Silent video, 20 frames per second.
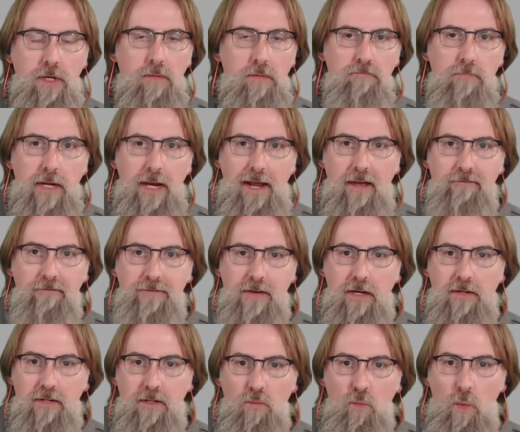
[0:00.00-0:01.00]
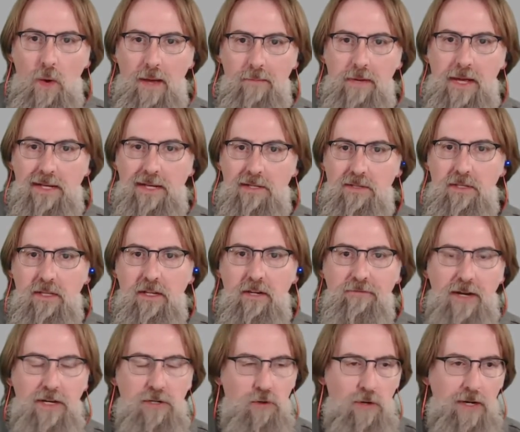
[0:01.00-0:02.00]
but I have found in Webex that if
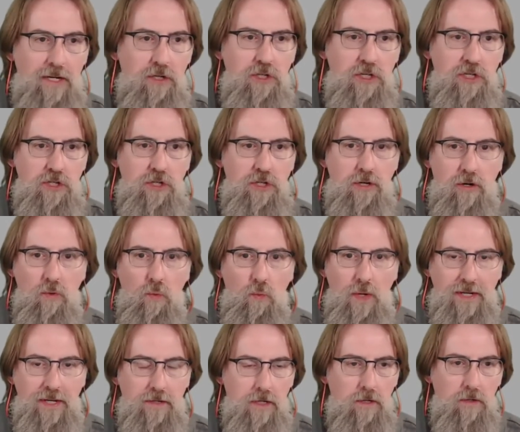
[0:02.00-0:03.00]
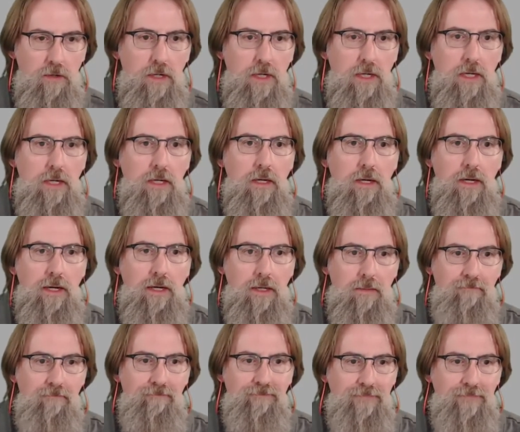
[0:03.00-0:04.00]
I try to just share a window,
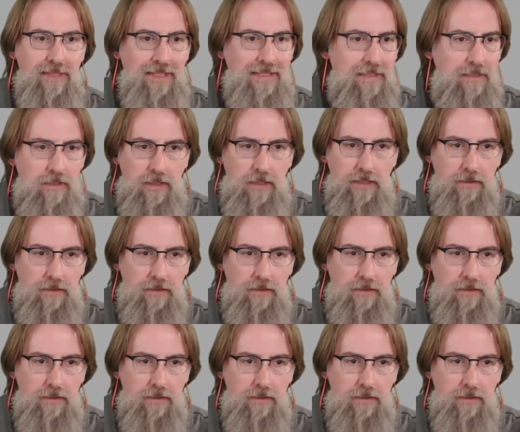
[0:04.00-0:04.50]
it